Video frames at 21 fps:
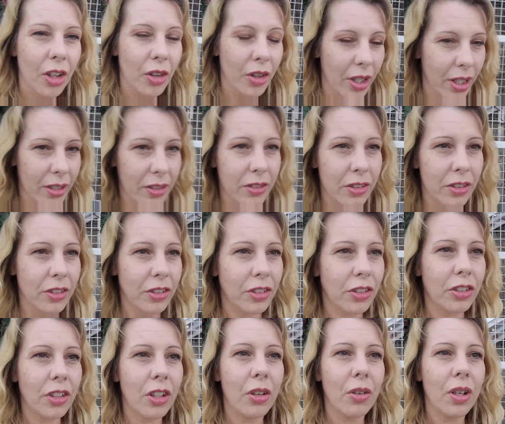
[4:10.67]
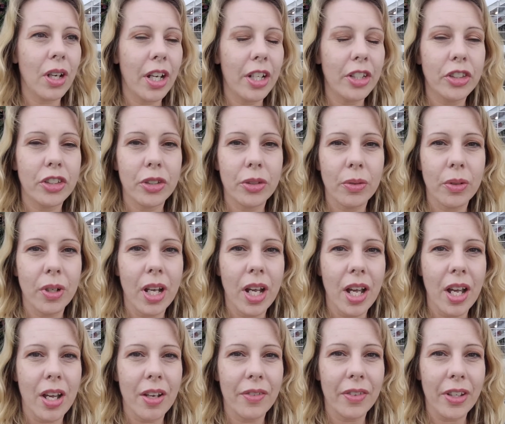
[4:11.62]
Okay, so I do
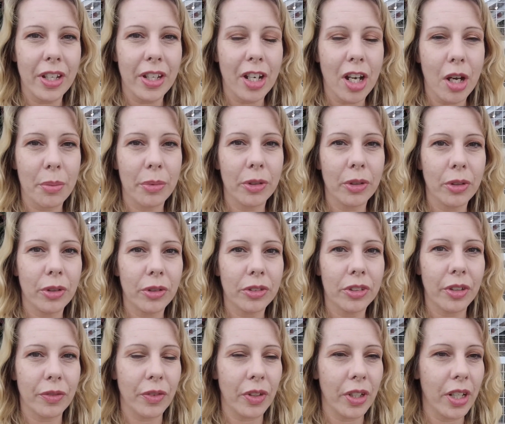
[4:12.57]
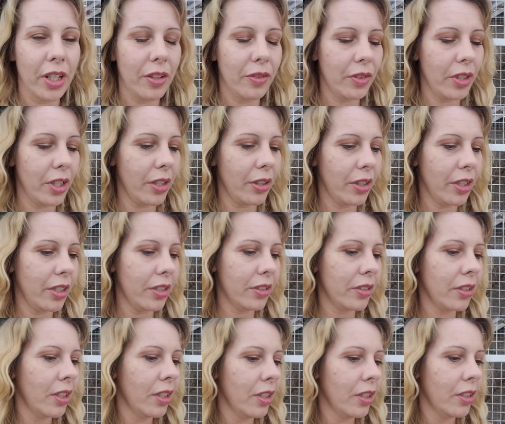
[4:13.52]
have a couple different
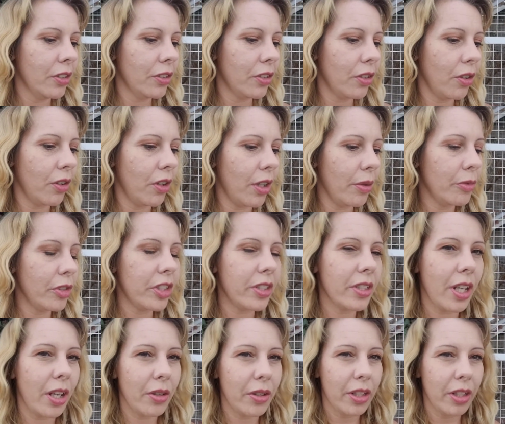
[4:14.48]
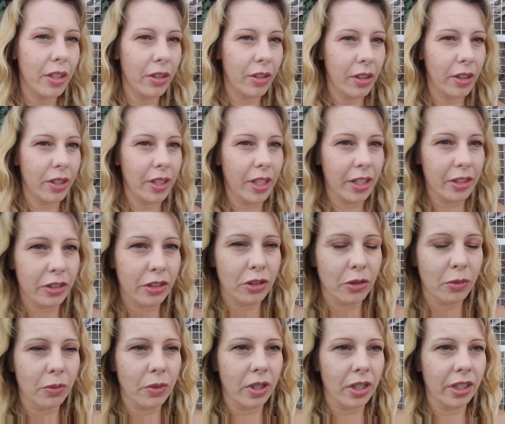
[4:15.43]
aviaries. So I'm just out here next to
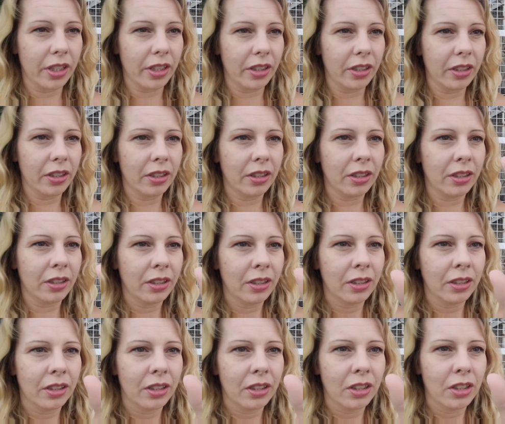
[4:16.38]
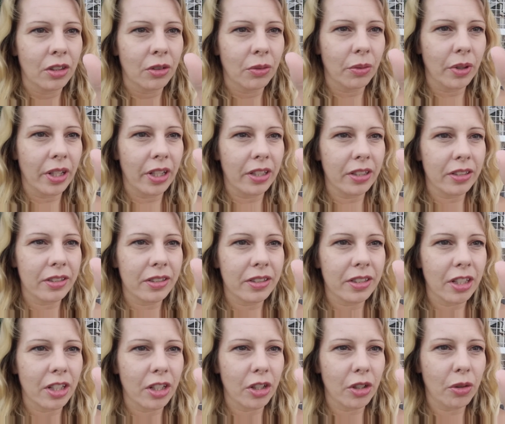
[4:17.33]
one, waiting to
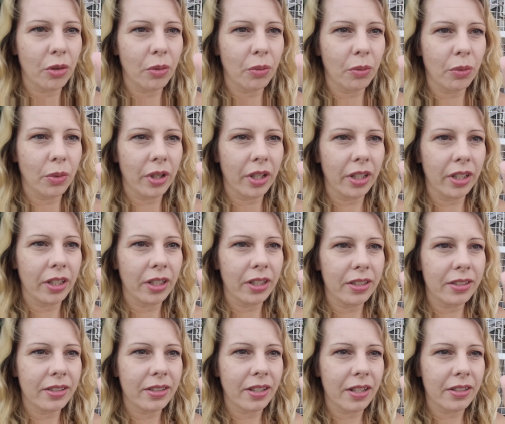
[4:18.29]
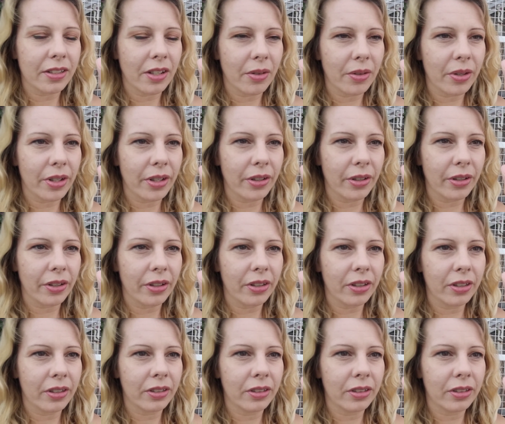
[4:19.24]
see what it says out here.